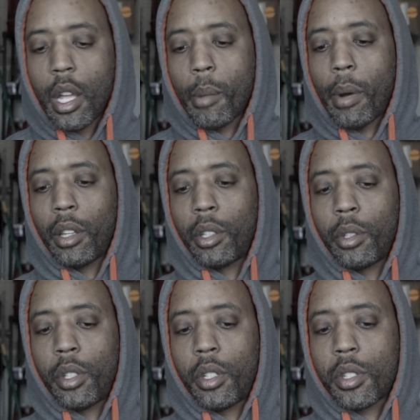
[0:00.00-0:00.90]
by
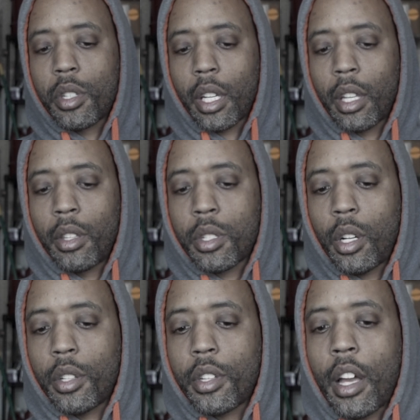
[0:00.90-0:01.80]
literally just sticking this
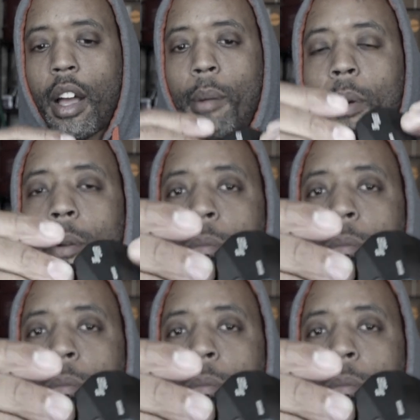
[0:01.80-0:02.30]
on top